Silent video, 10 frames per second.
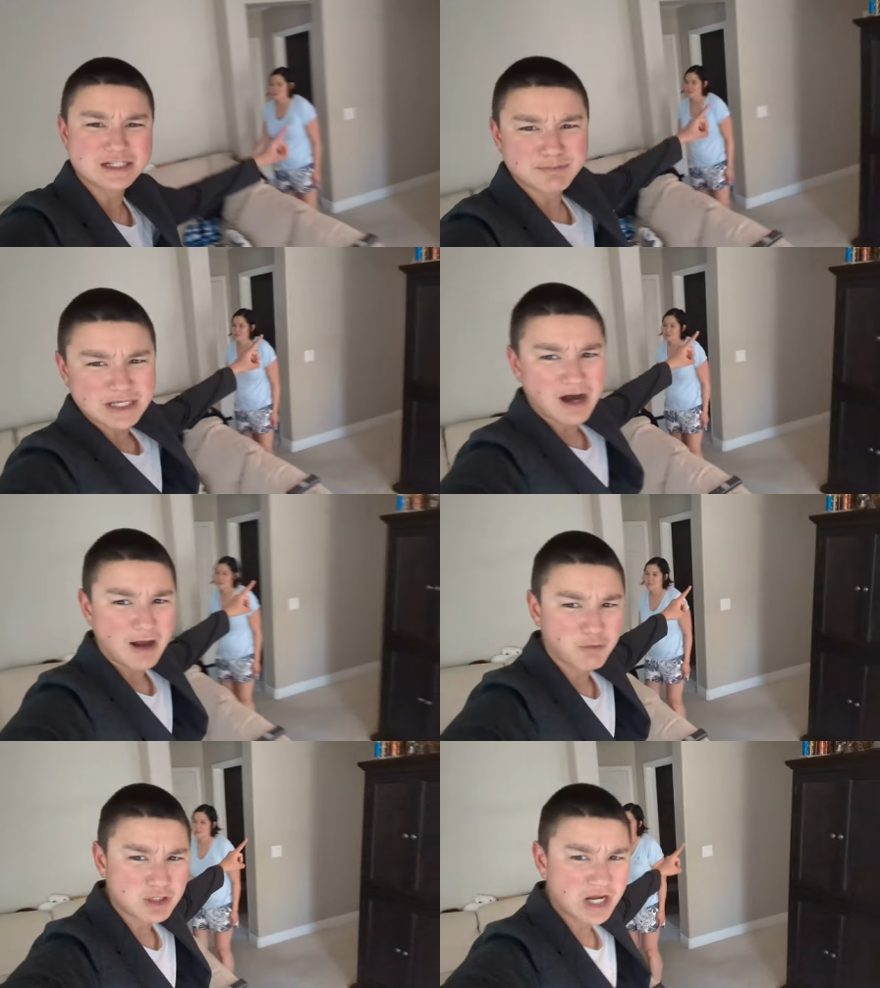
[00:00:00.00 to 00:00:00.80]
needs to be
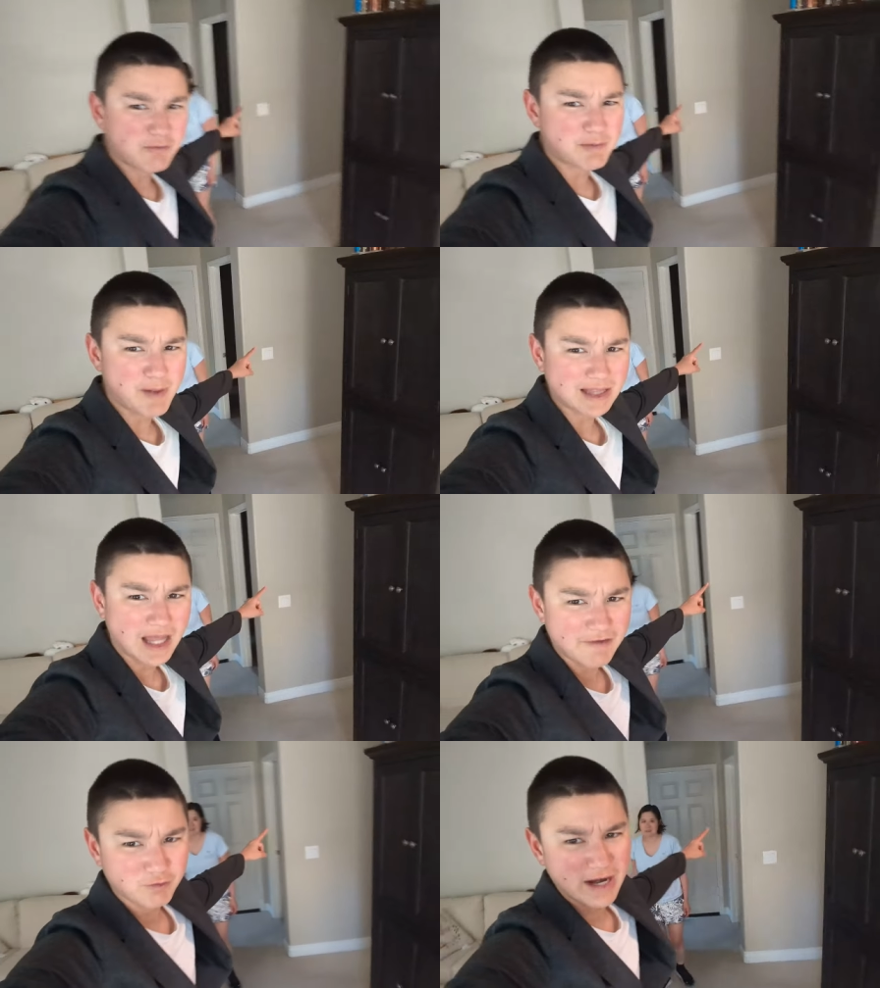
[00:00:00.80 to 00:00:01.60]
gone. We're done with my
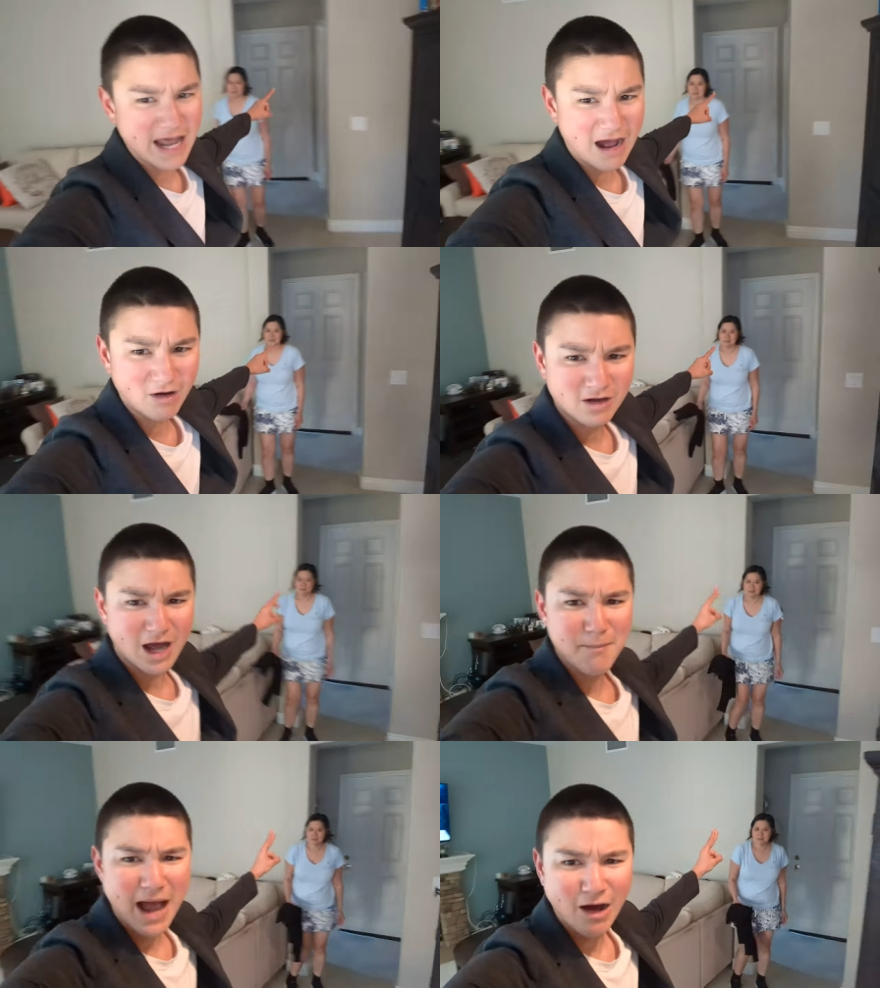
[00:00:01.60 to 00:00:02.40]
life right now.
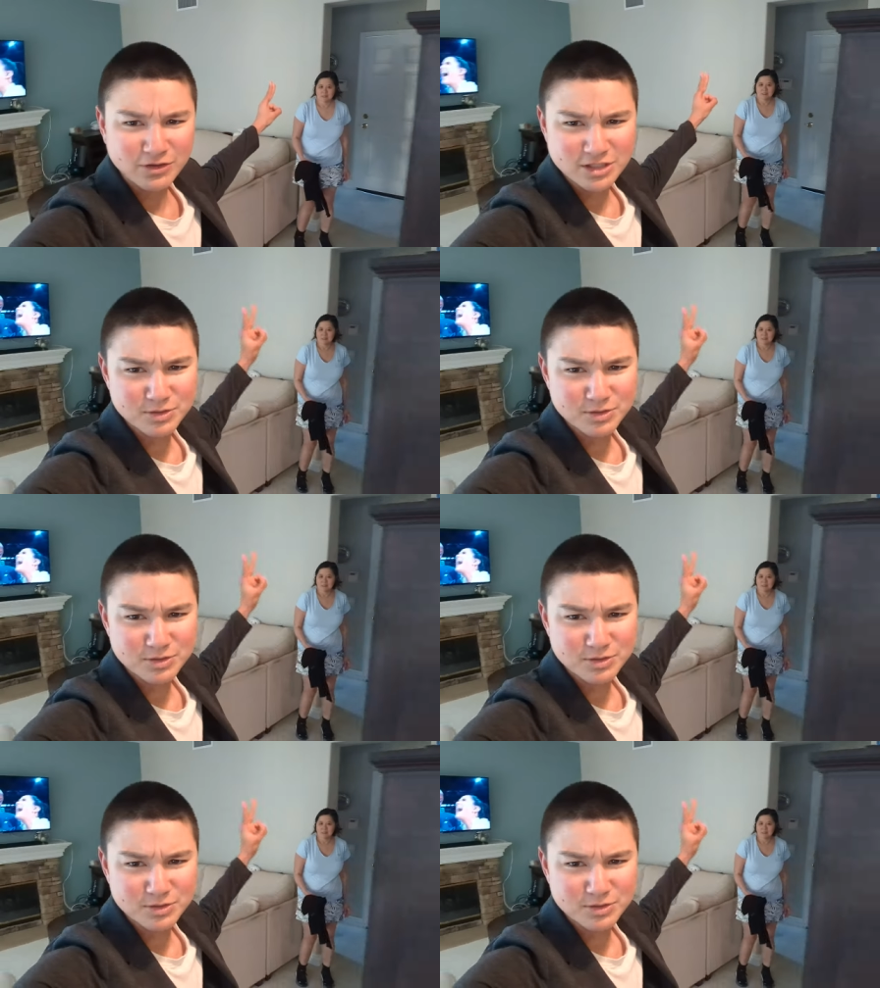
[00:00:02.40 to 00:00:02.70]
I'm out.